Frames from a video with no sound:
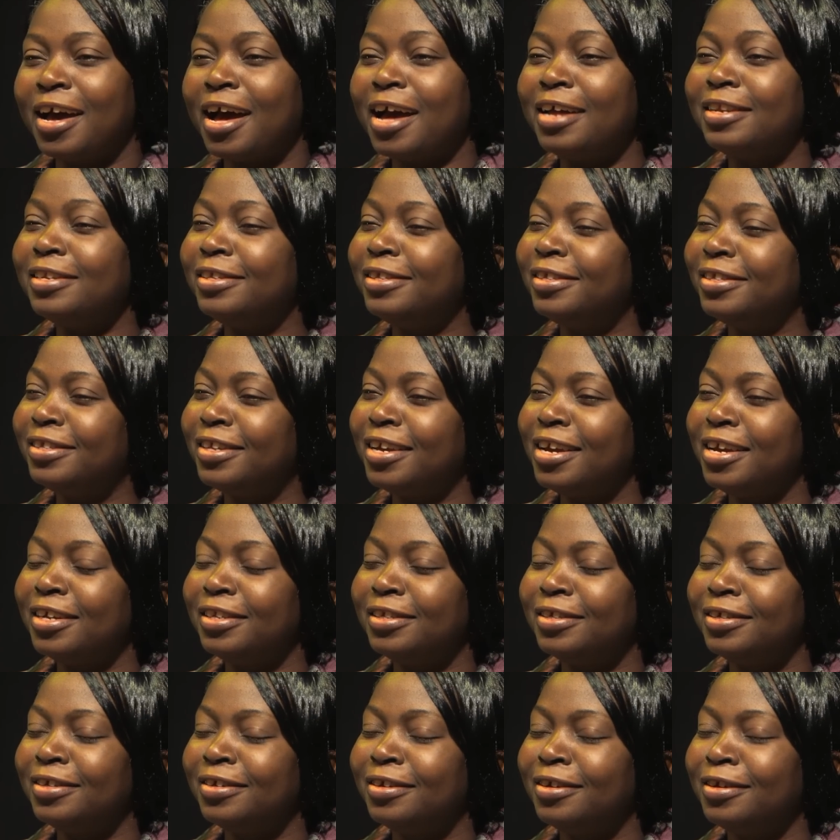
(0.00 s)
And he
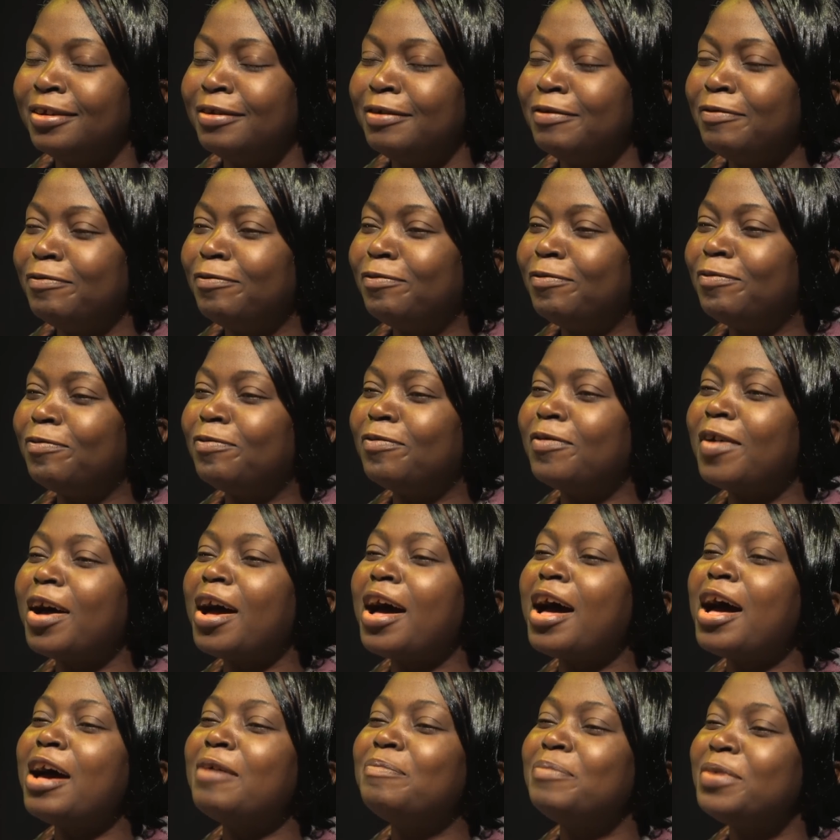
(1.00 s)
said,
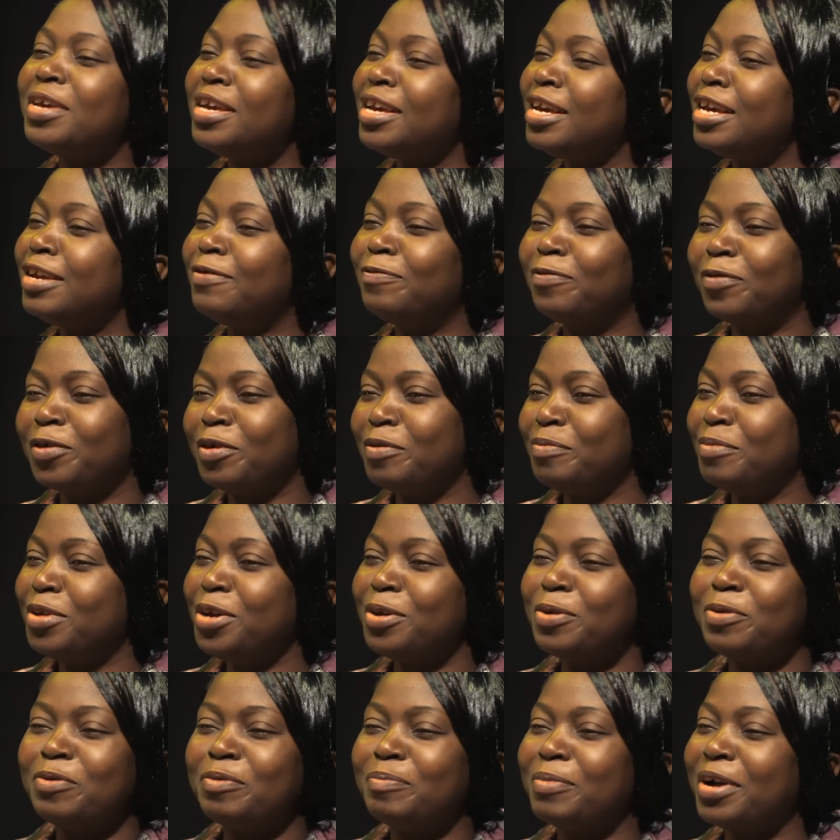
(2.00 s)
"Far be it from
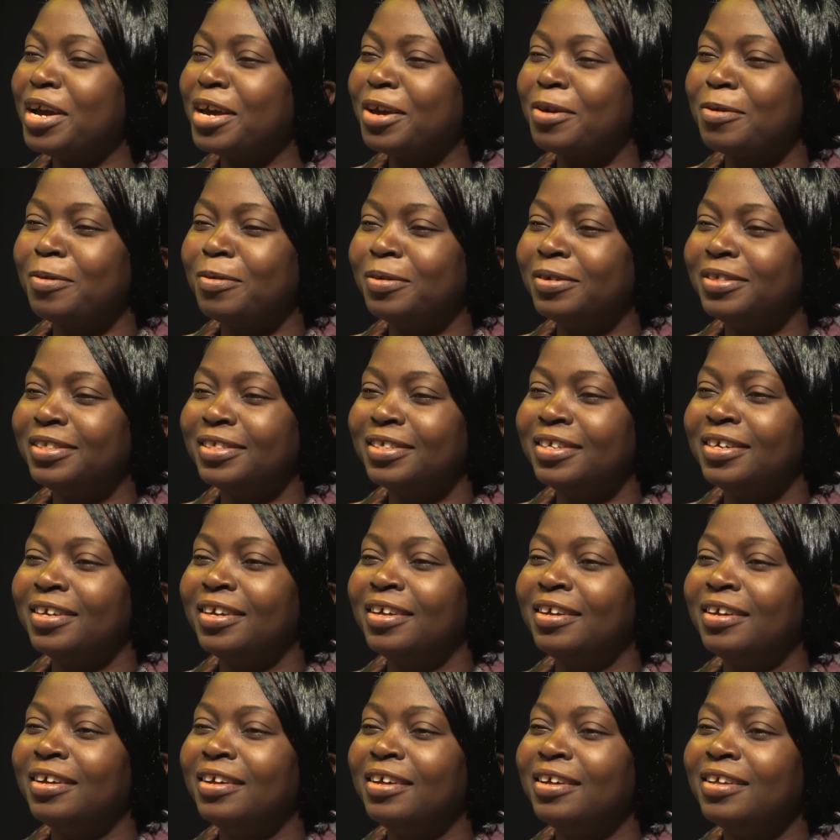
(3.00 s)
me, O my God,
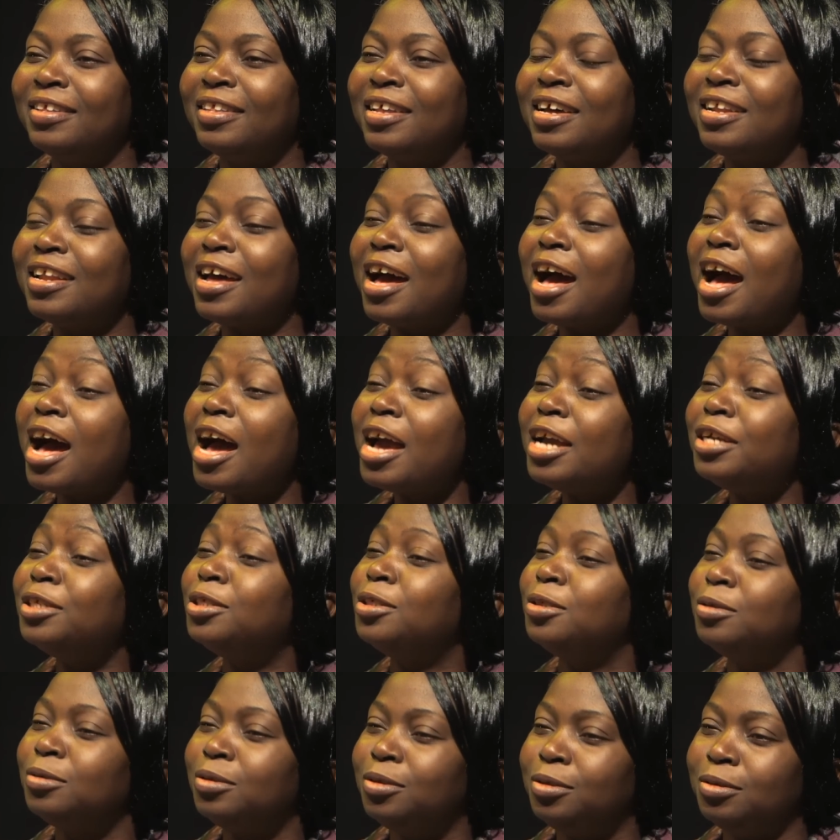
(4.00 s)
that I
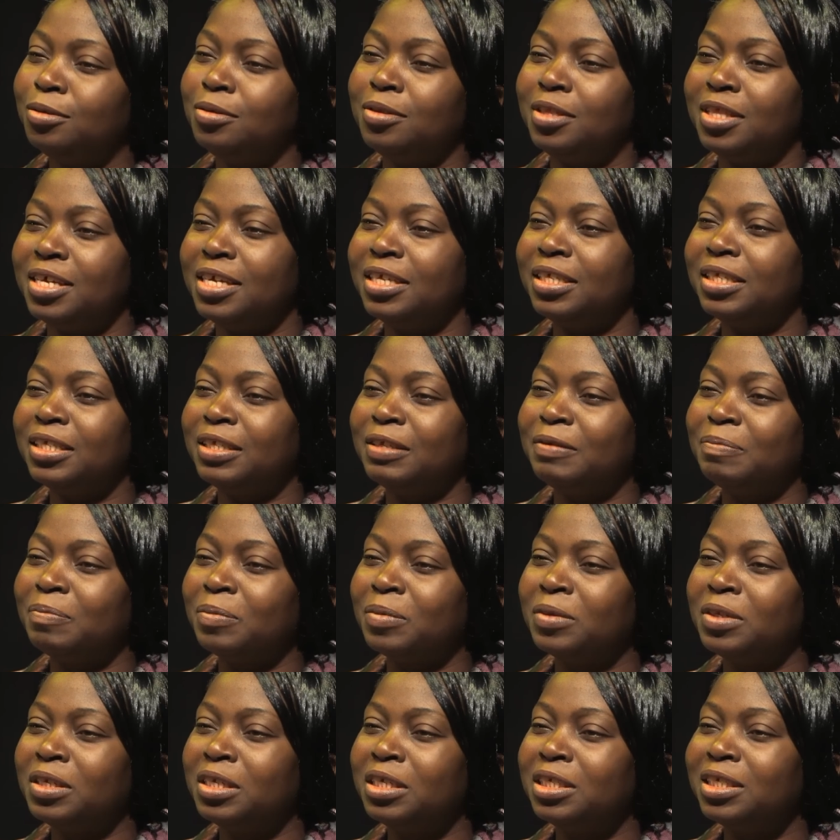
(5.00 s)
should do this.
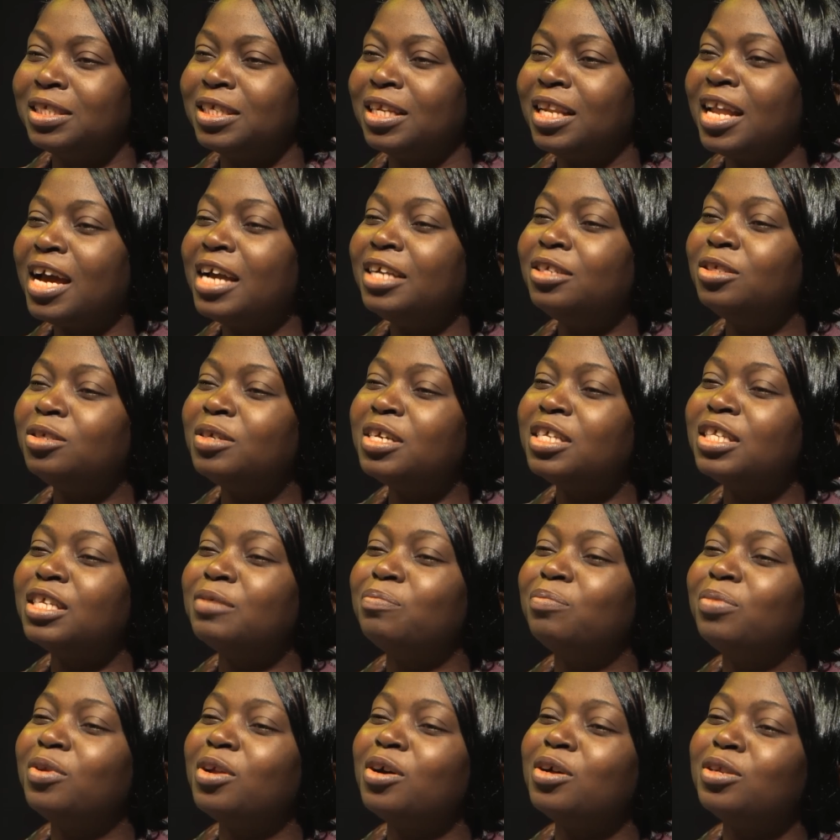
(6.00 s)
Shall I drink
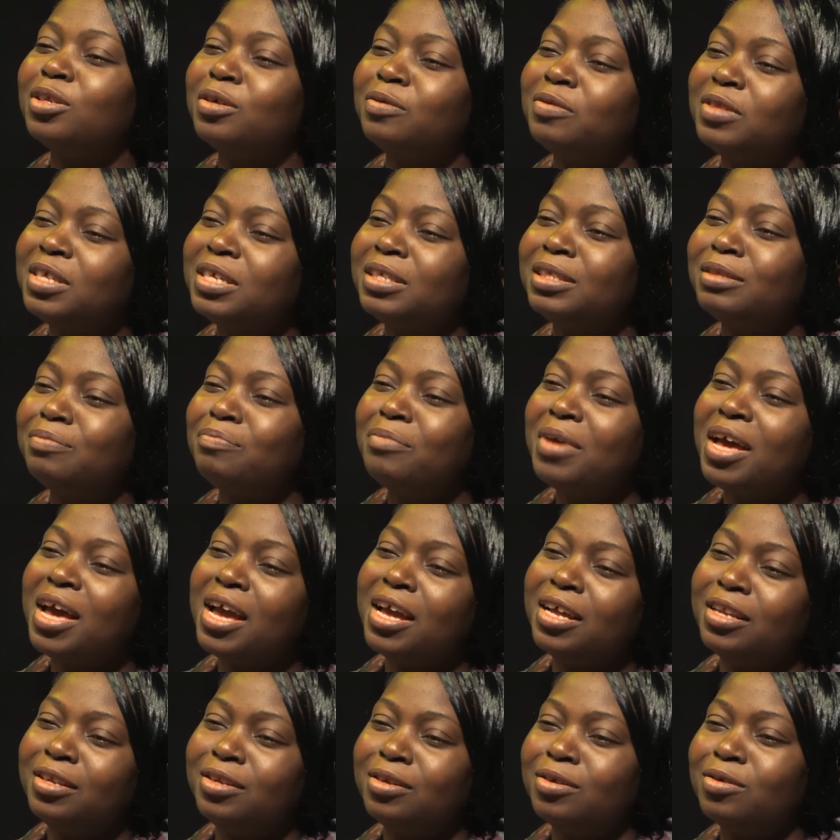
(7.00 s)
the blood of these
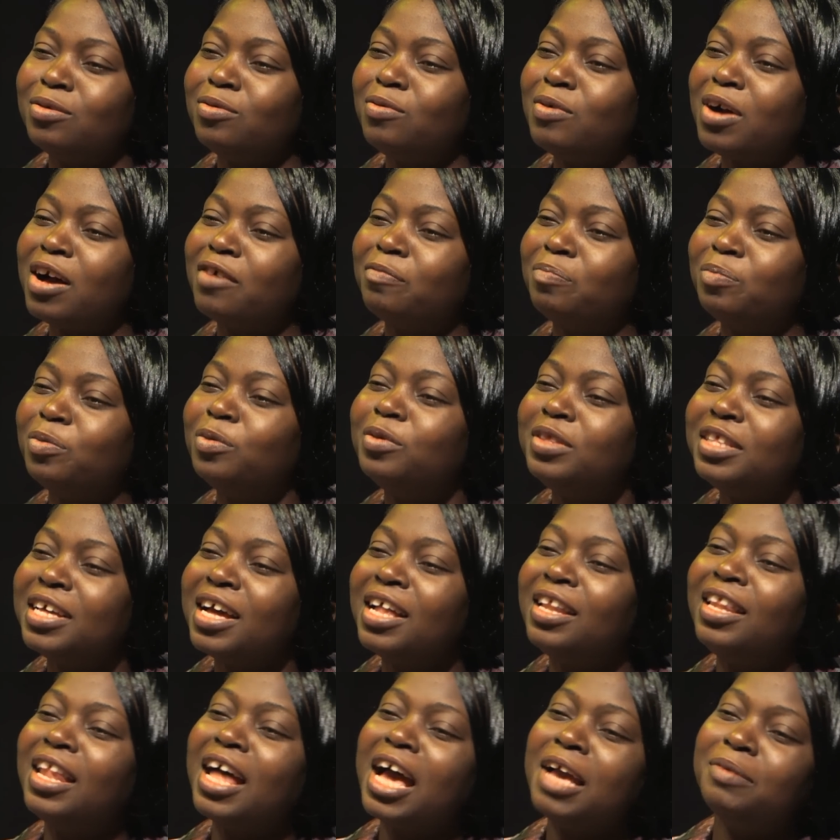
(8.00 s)
men who have put
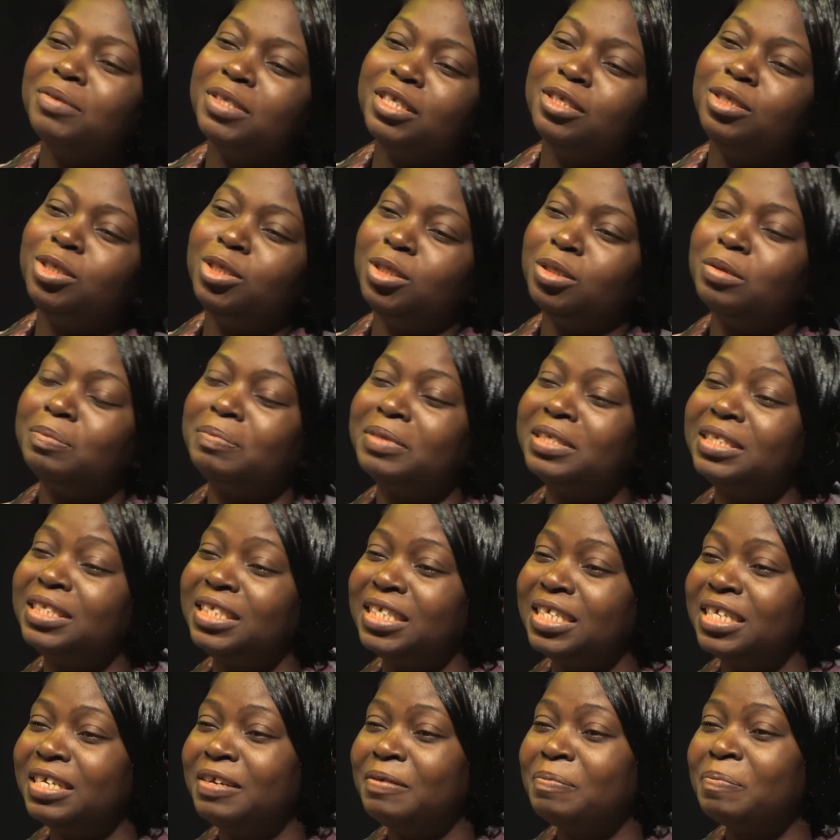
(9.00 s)
their lives in
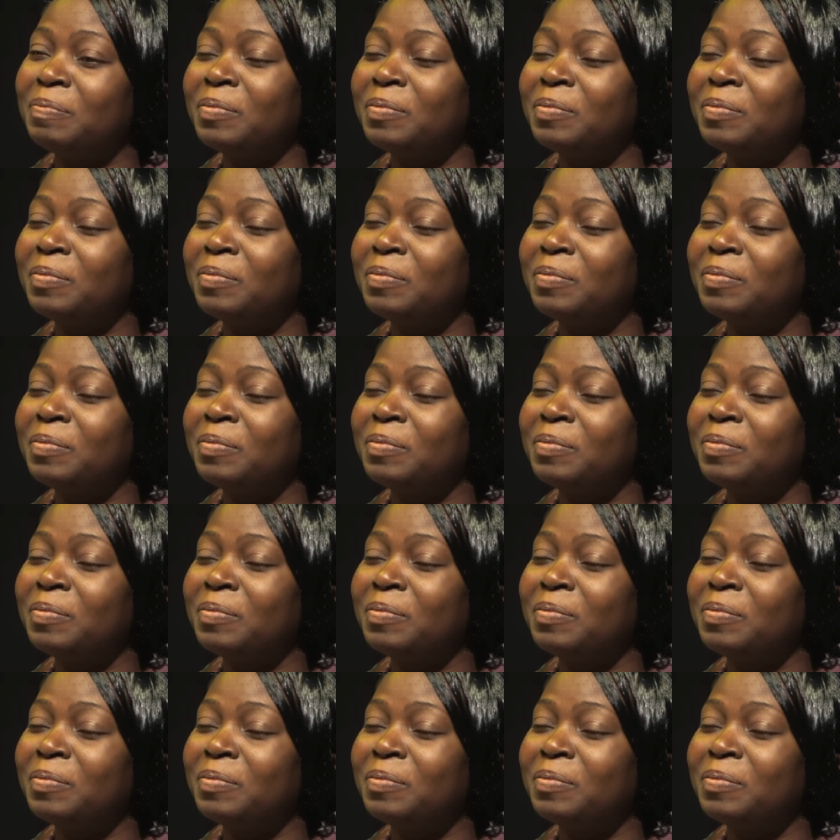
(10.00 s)
jeopardy?